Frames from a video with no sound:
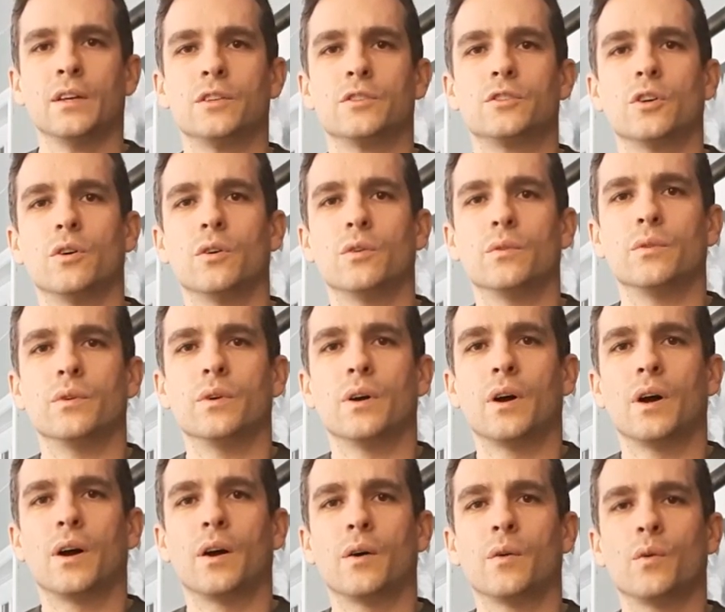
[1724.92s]
So
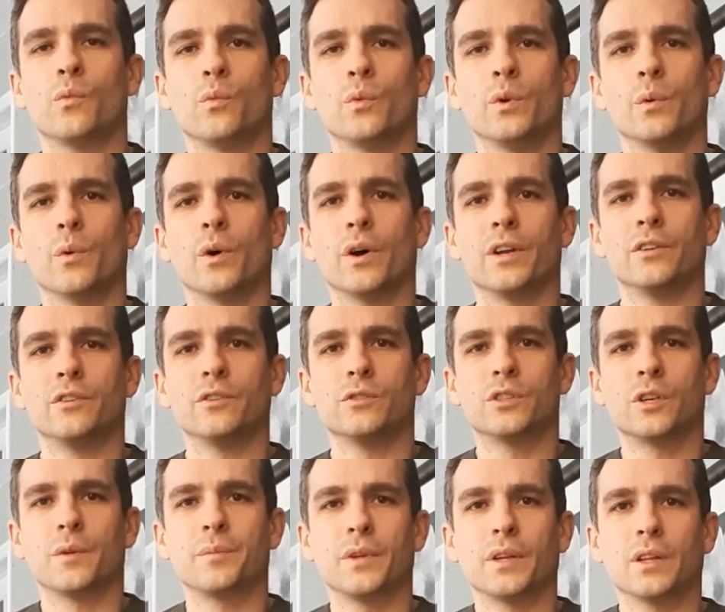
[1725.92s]
uh, we want to do
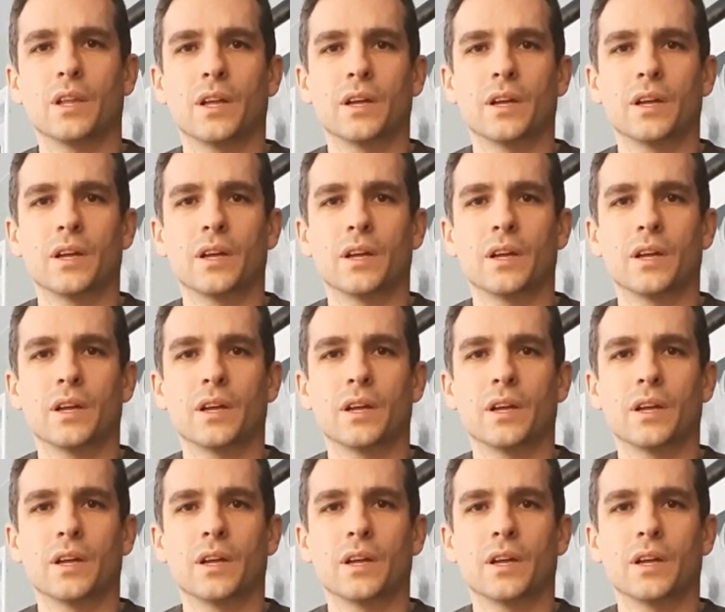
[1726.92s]
something